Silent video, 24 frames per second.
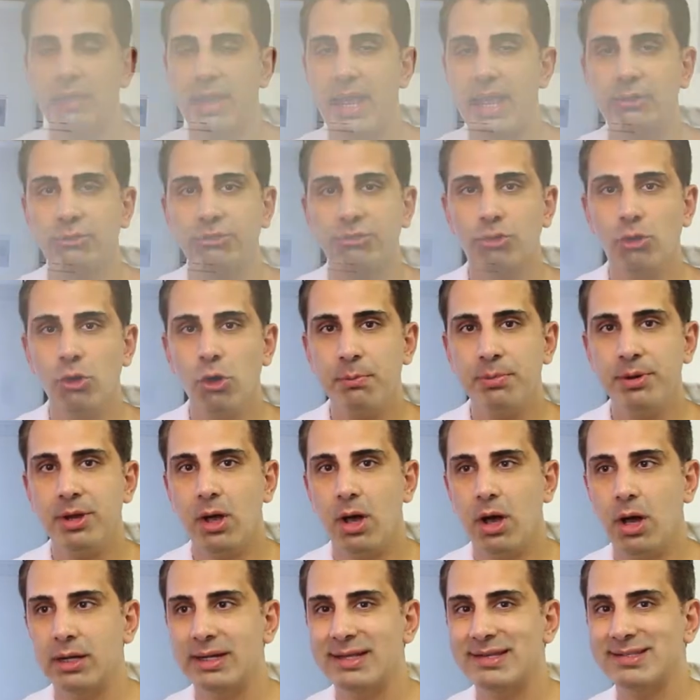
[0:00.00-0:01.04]
an
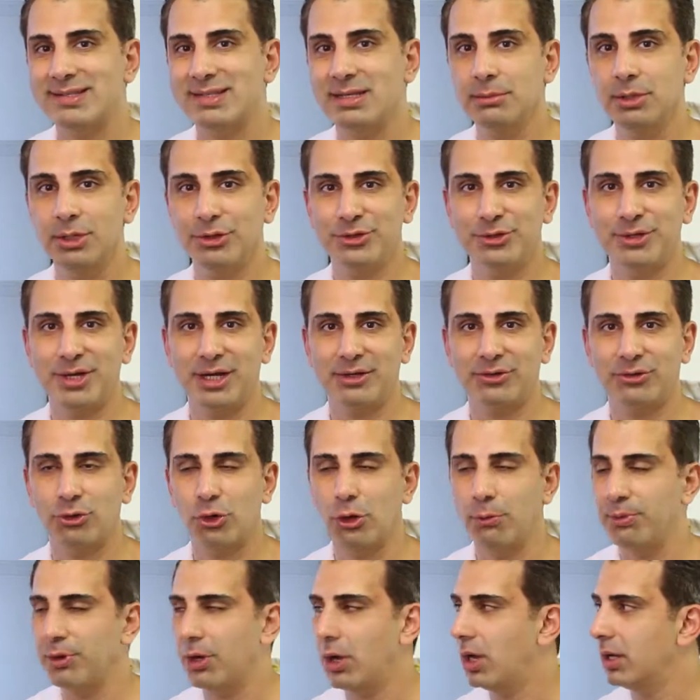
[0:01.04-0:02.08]
entropion is similar to an
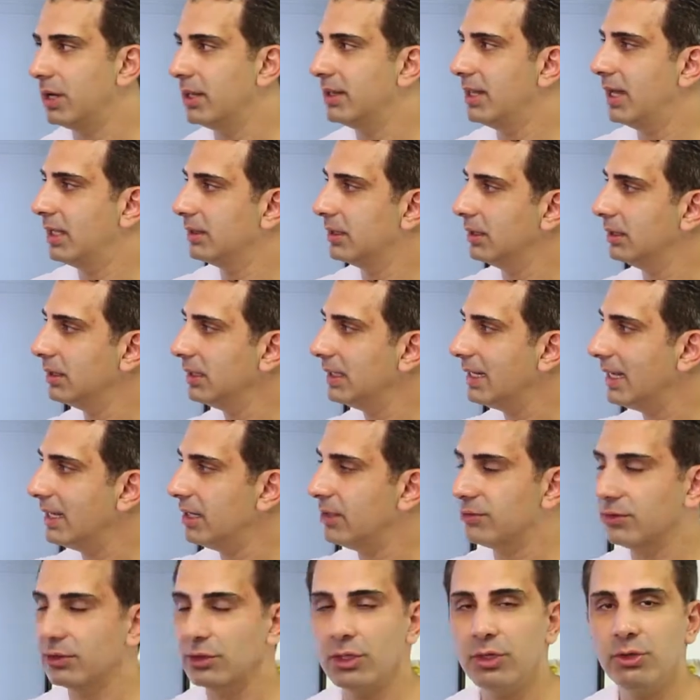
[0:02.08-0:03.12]
ectropion in that the lid
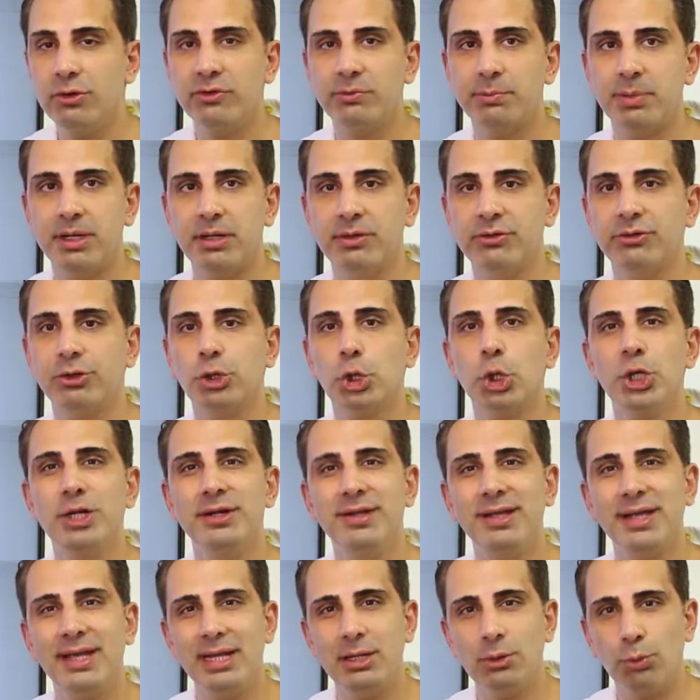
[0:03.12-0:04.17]
is loose but it's
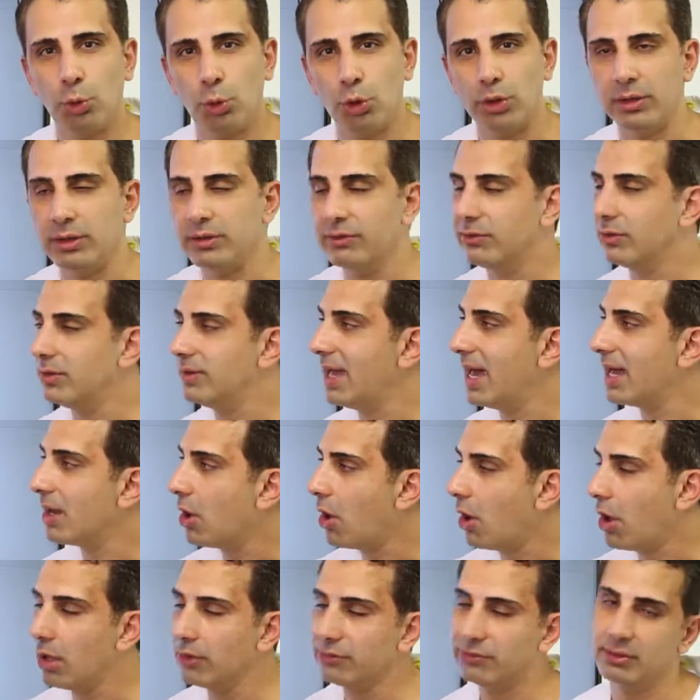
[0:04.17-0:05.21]
turned inward and so
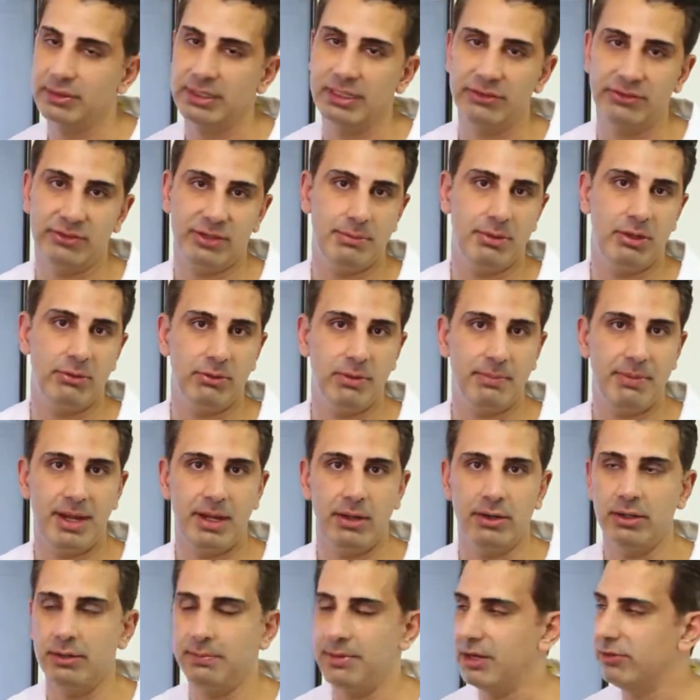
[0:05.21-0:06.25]
that also needs to be
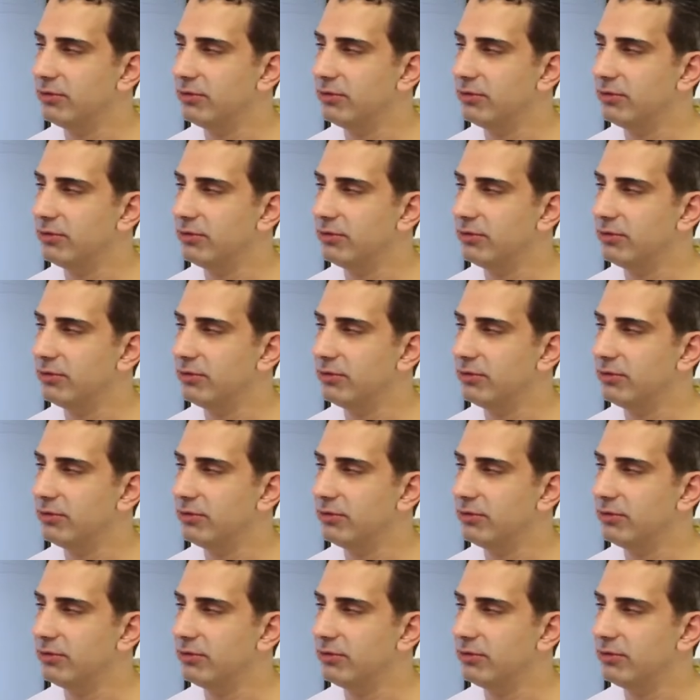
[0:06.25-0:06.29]
repaired.